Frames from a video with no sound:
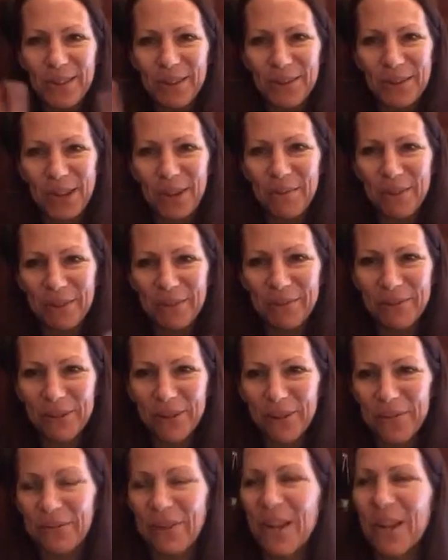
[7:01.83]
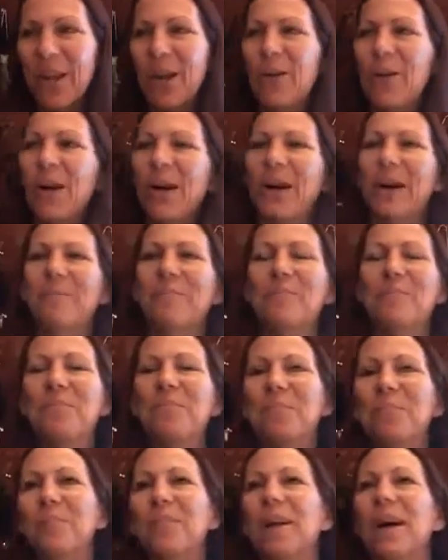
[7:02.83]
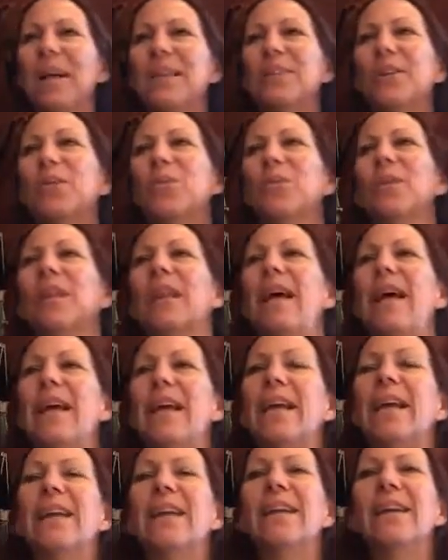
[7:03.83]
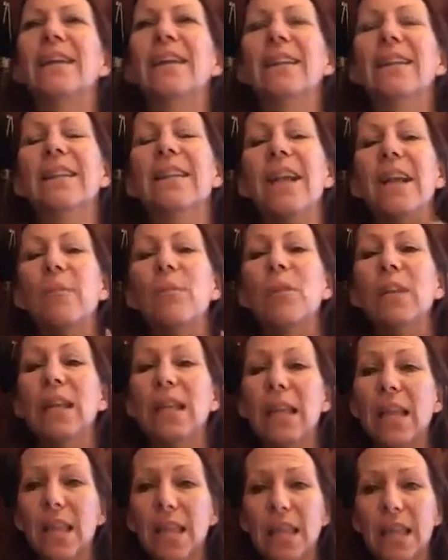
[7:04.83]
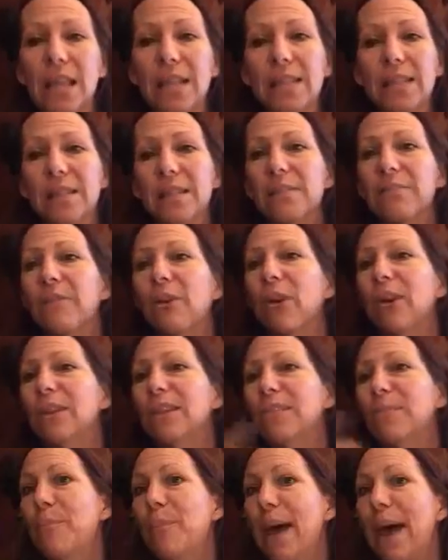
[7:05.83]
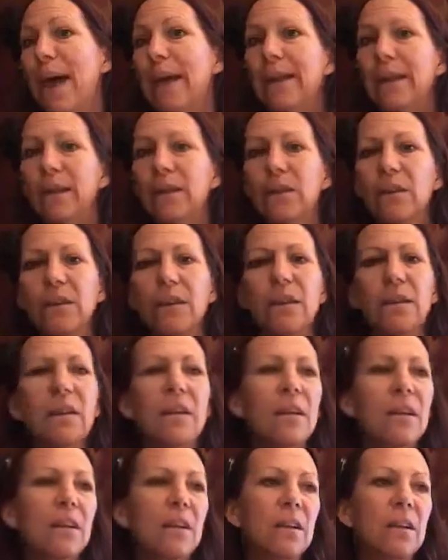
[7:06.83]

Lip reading: topic for another video. I don't like labeling things as far as bad and good,